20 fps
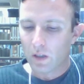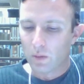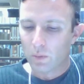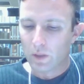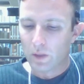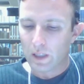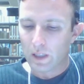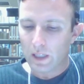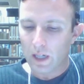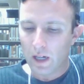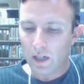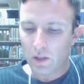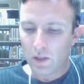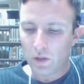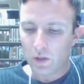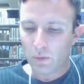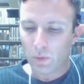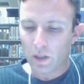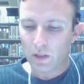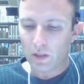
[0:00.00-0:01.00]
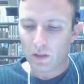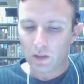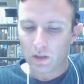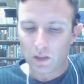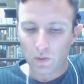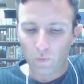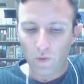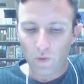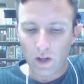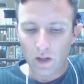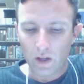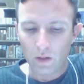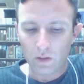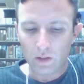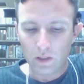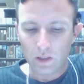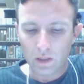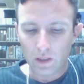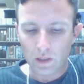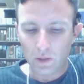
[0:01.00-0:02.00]
When the cache record is
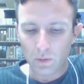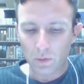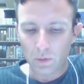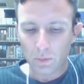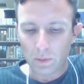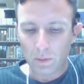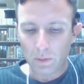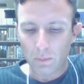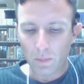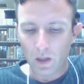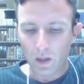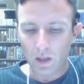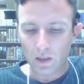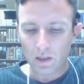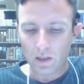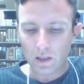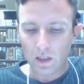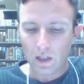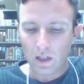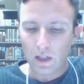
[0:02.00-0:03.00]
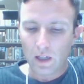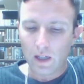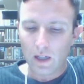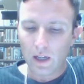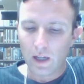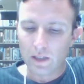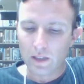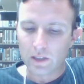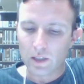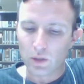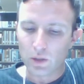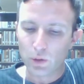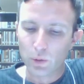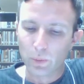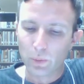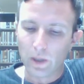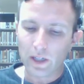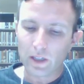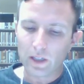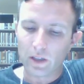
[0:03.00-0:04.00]
found, it will be marked as a new
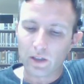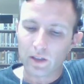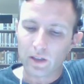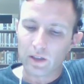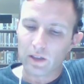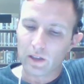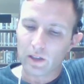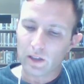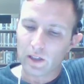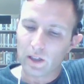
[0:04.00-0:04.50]
record,